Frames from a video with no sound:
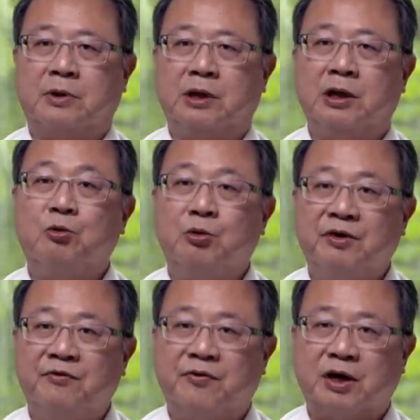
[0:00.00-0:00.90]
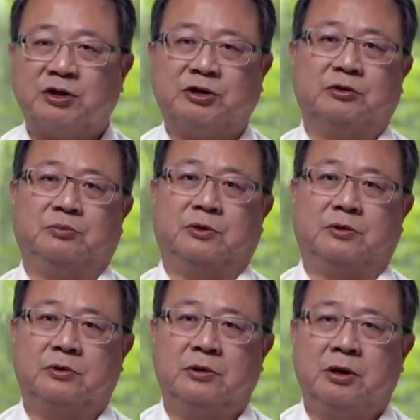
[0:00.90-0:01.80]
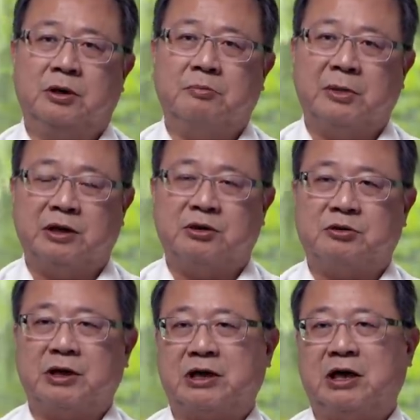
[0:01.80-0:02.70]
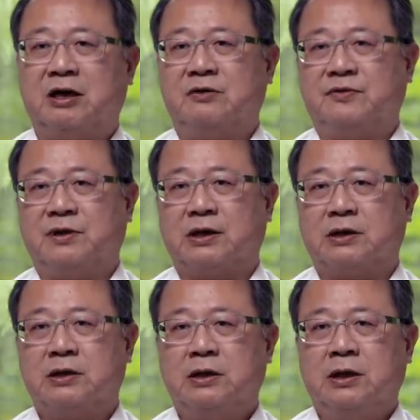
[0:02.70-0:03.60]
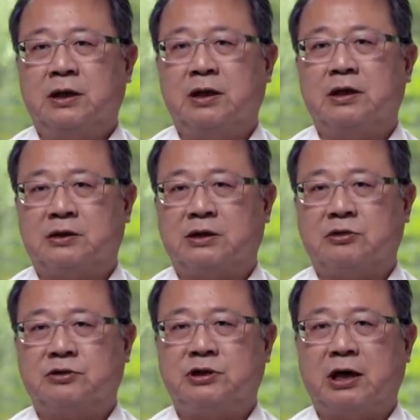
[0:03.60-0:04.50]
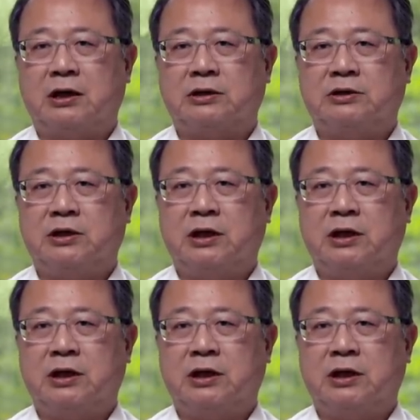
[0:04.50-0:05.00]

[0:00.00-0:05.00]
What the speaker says: irreversible military conflict in the South China Sea.